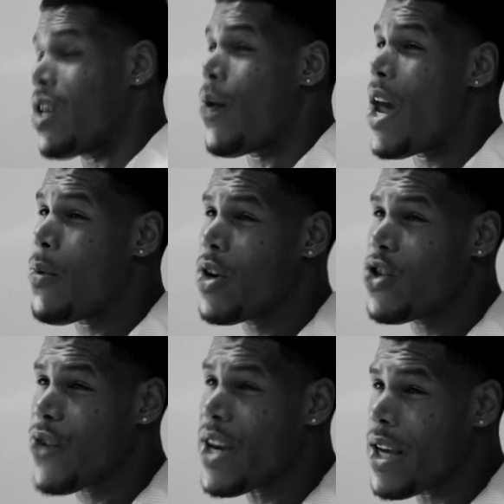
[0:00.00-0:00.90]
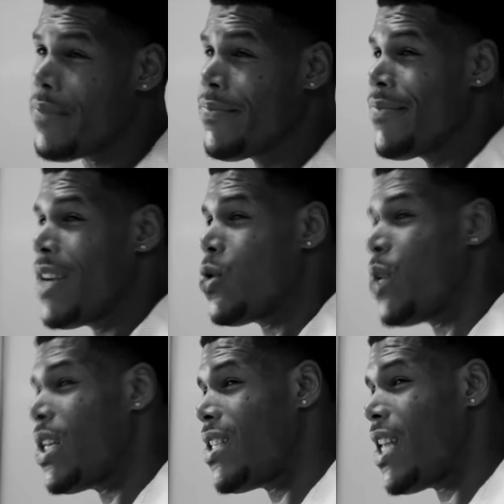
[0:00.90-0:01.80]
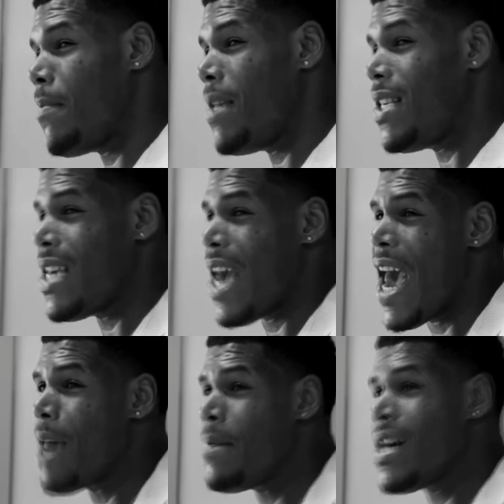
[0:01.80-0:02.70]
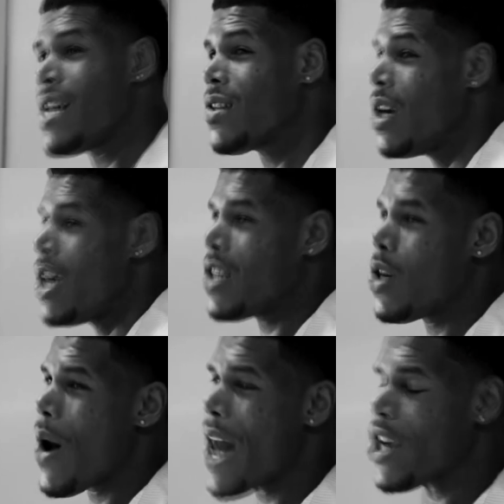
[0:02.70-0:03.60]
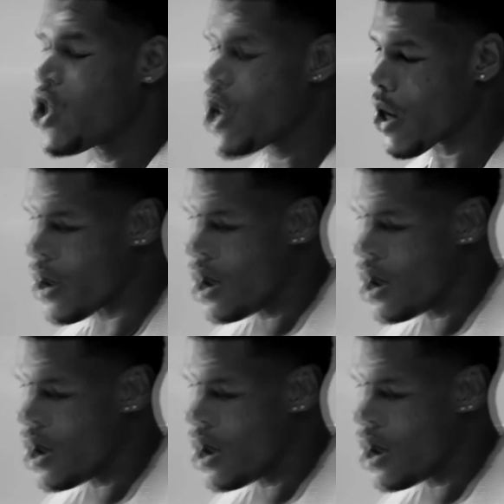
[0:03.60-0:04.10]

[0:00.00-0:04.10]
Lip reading: And the way I want to drink it is with Extend BCA because there's no added sugar.